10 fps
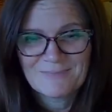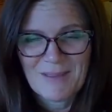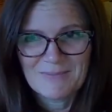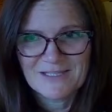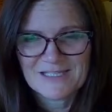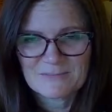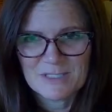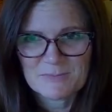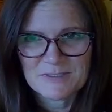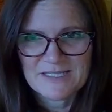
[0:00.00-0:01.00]
Maybe that's a
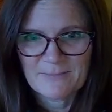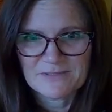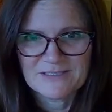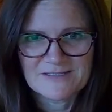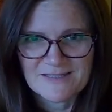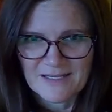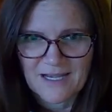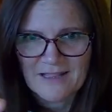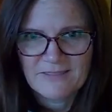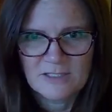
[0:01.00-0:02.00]
misperception, is that
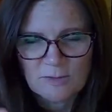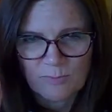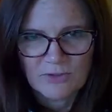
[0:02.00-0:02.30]
anything you